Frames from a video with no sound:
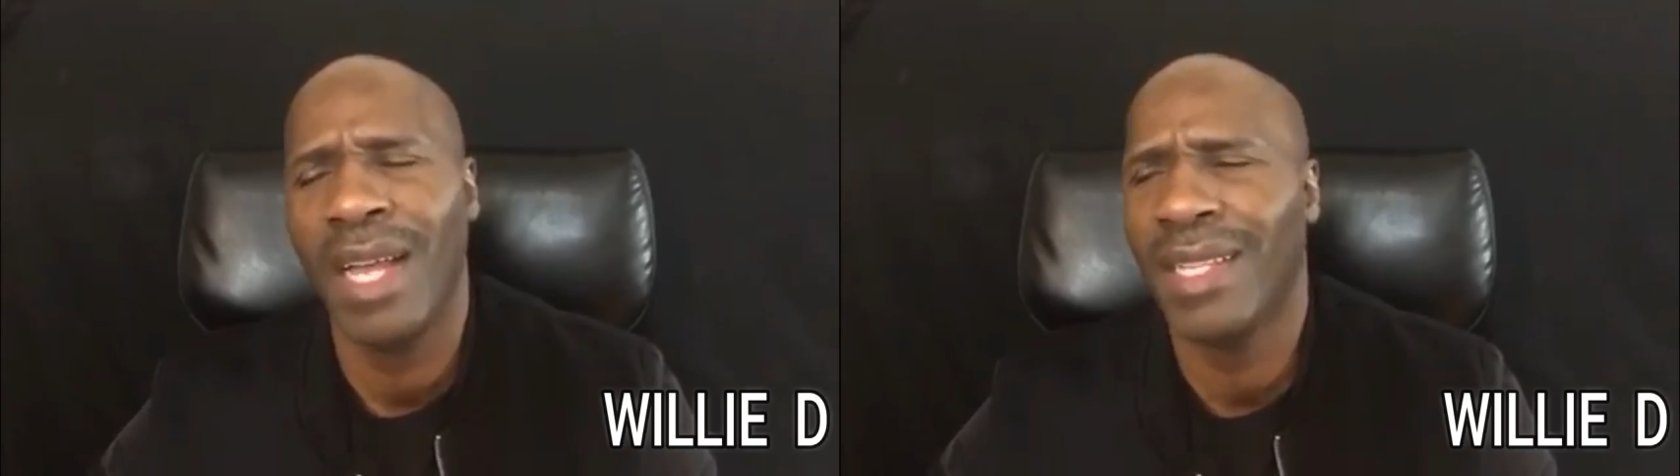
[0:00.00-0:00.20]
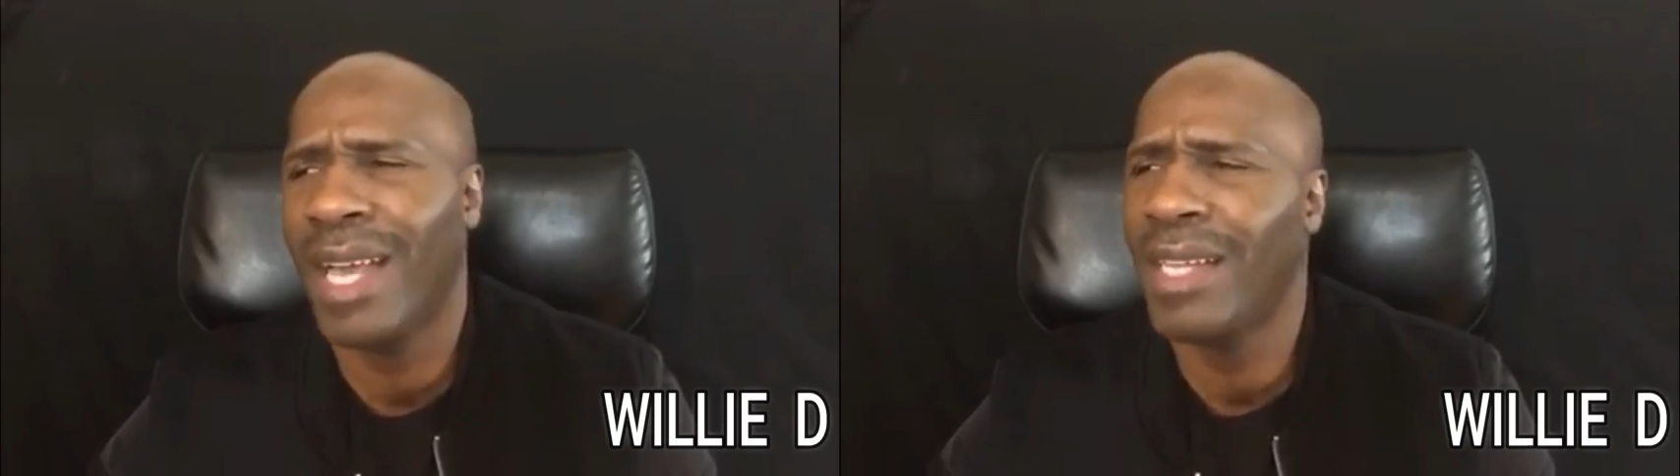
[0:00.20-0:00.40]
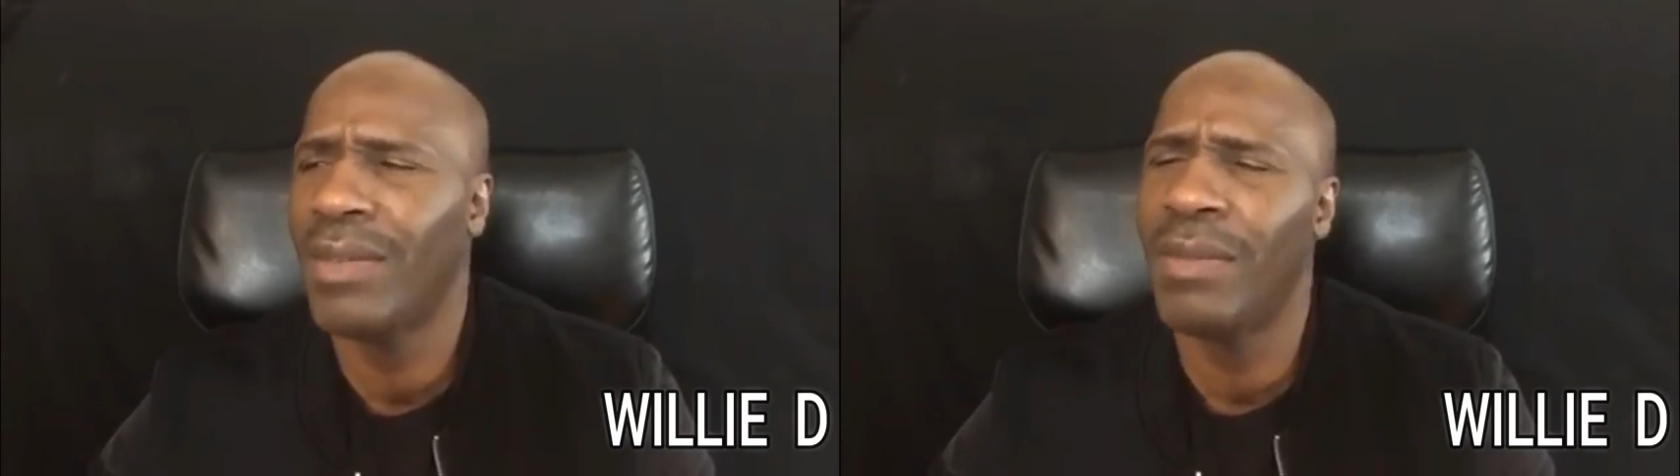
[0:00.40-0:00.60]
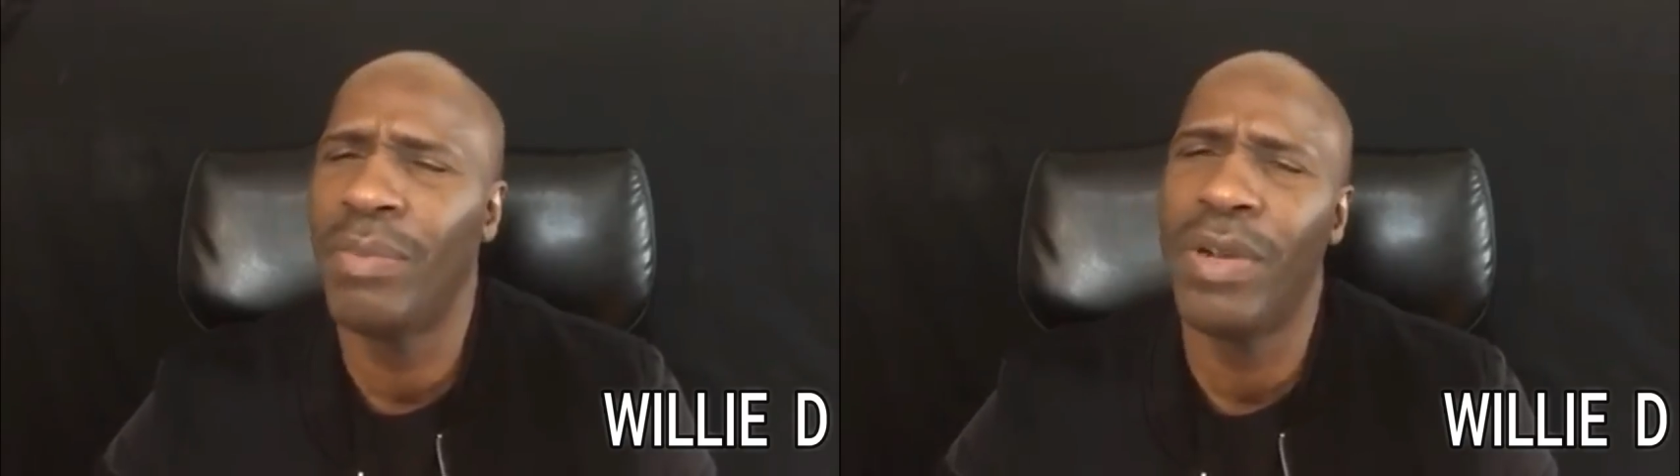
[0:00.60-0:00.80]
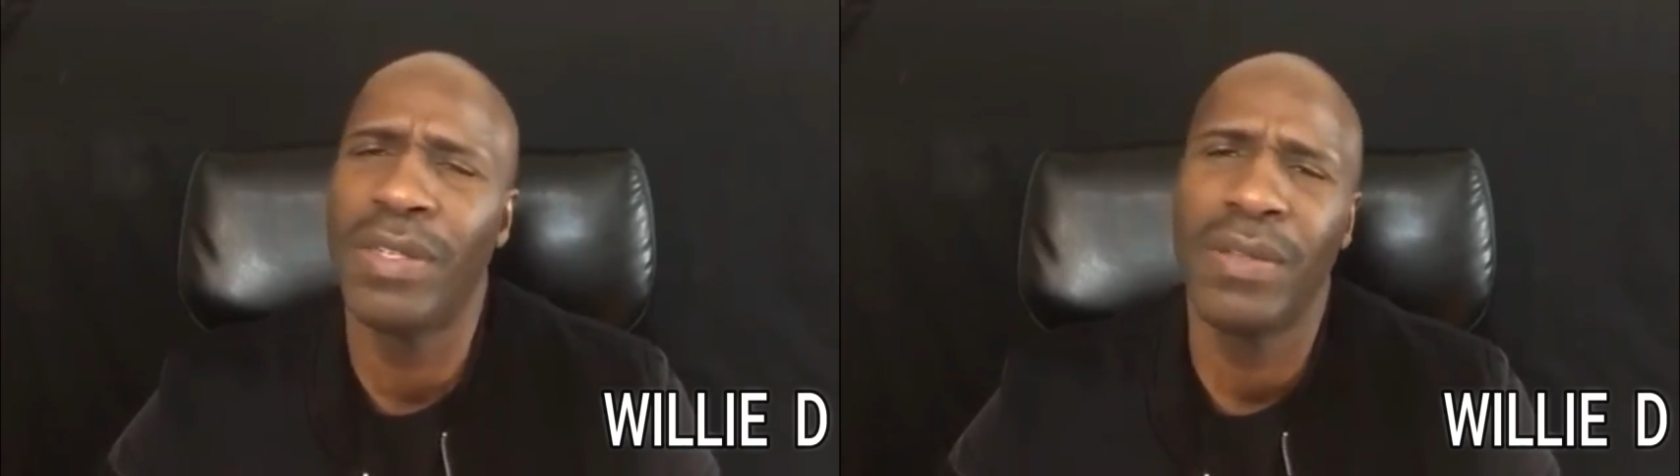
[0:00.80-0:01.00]
I got to a
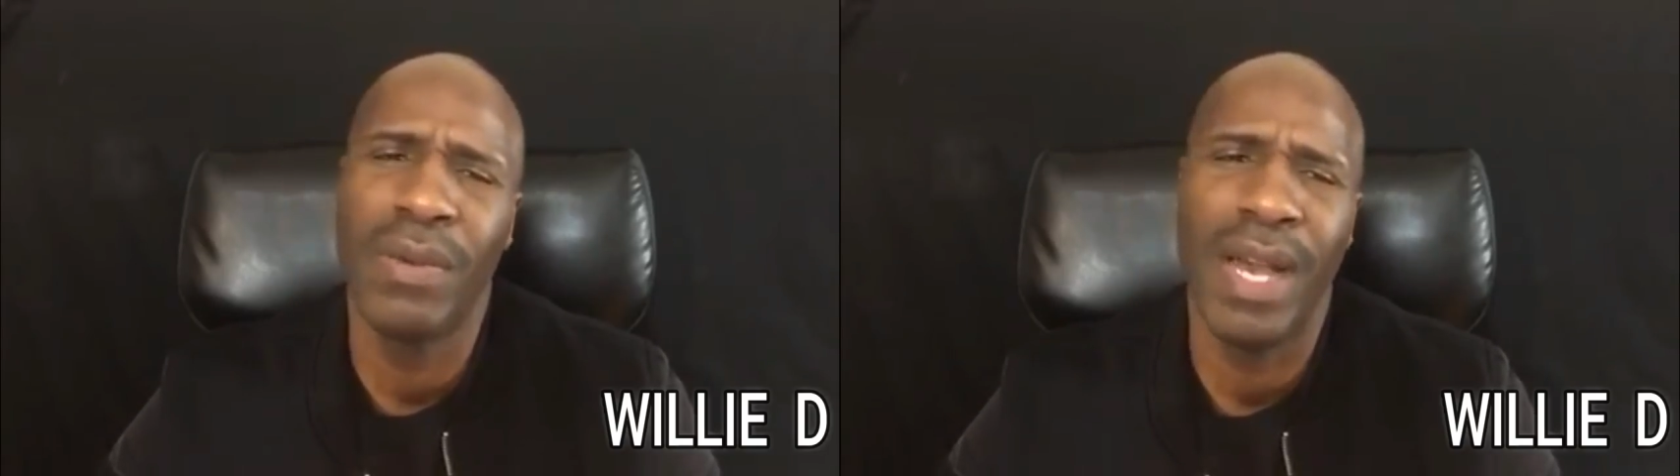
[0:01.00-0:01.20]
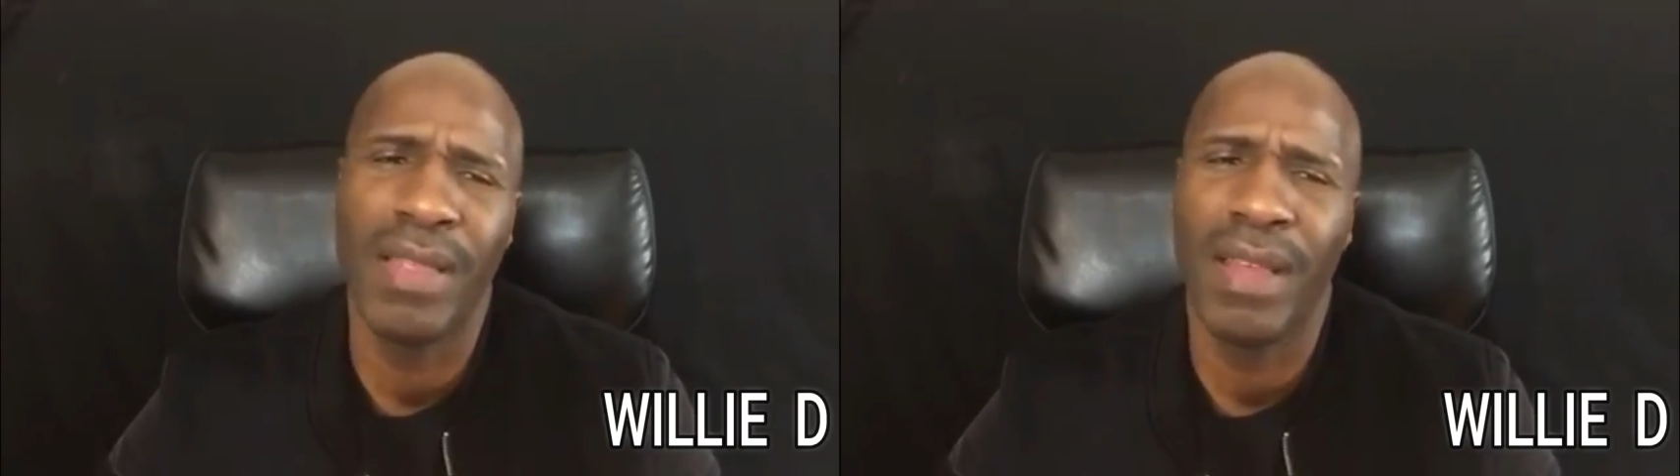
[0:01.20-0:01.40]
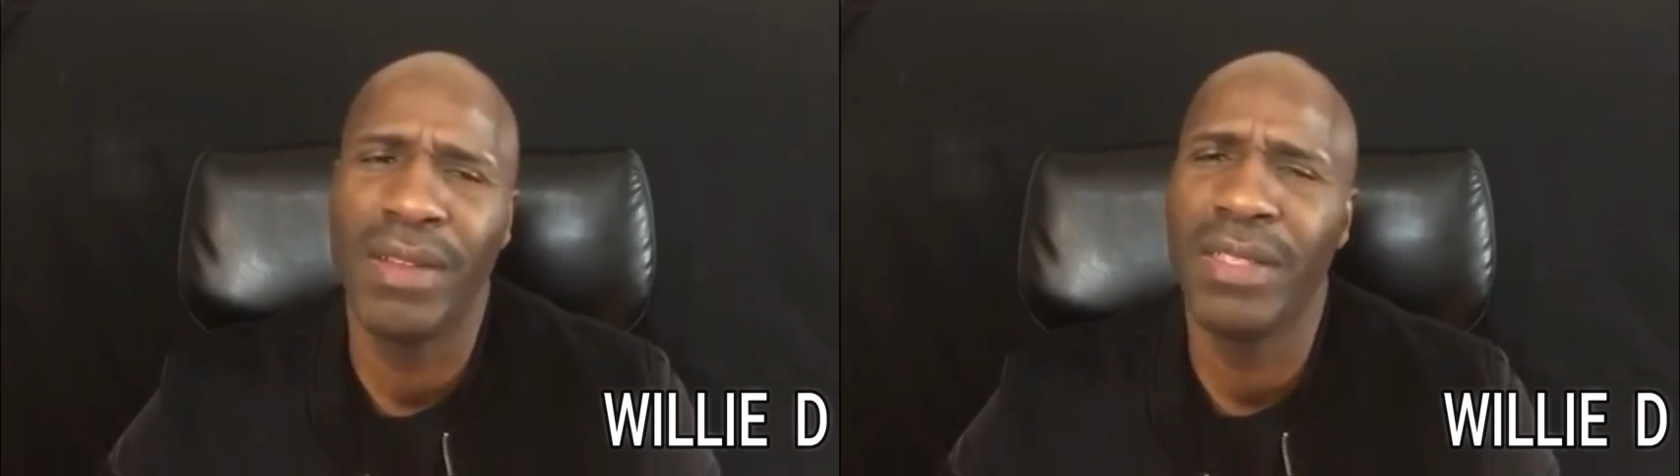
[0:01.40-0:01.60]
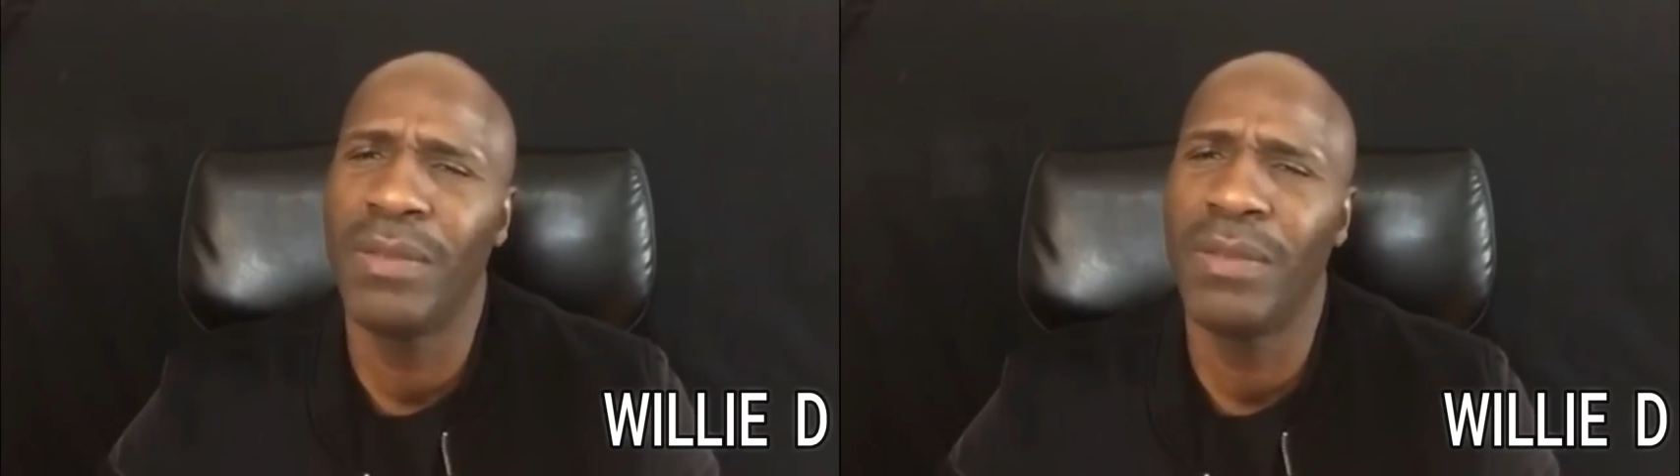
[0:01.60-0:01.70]
point to where I thought she